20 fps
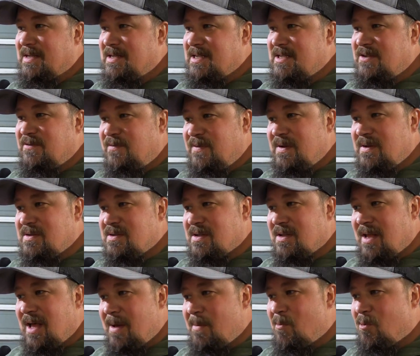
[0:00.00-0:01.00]
It just feels a
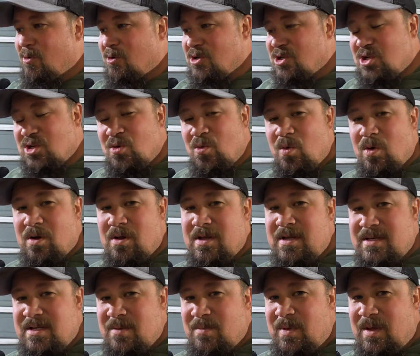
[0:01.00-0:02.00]
lot more
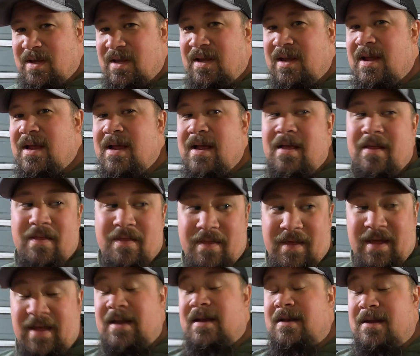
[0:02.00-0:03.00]
squirrely to me
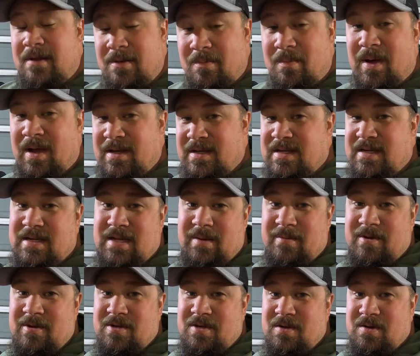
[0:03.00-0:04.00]
than my
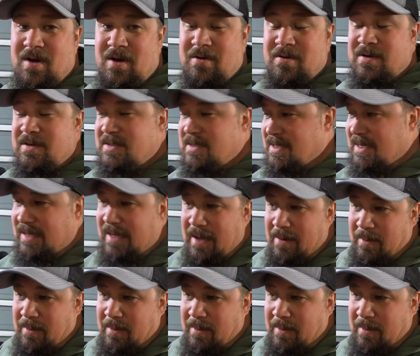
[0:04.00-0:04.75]
TW200s.